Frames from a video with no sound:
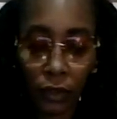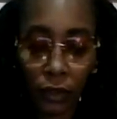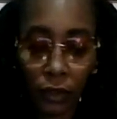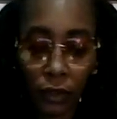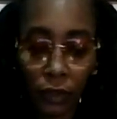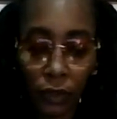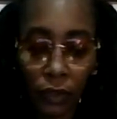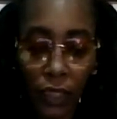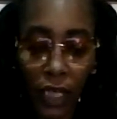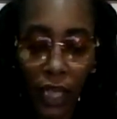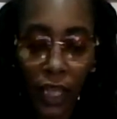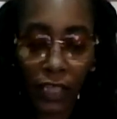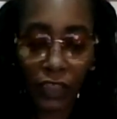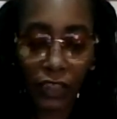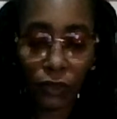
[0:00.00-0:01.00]
ask,
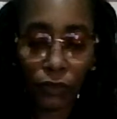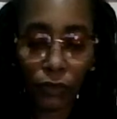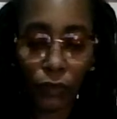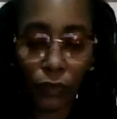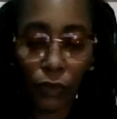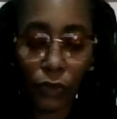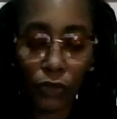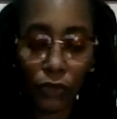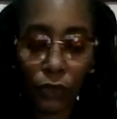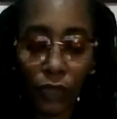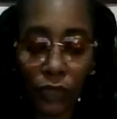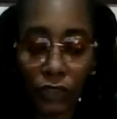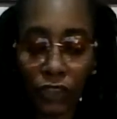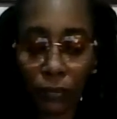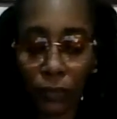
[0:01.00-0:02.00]
were you in a
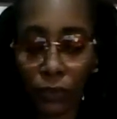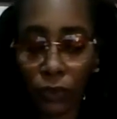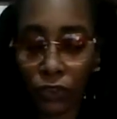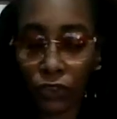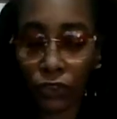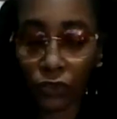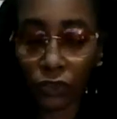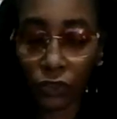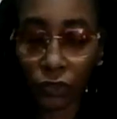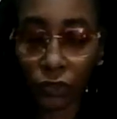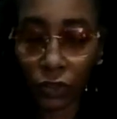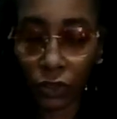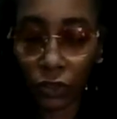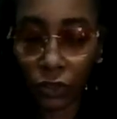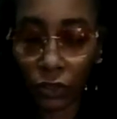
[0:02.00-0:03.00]
spiritual union?
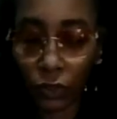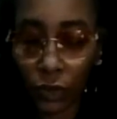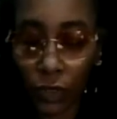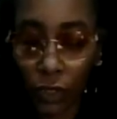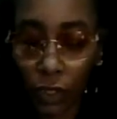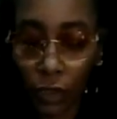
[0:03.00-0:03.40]
Two of Cups.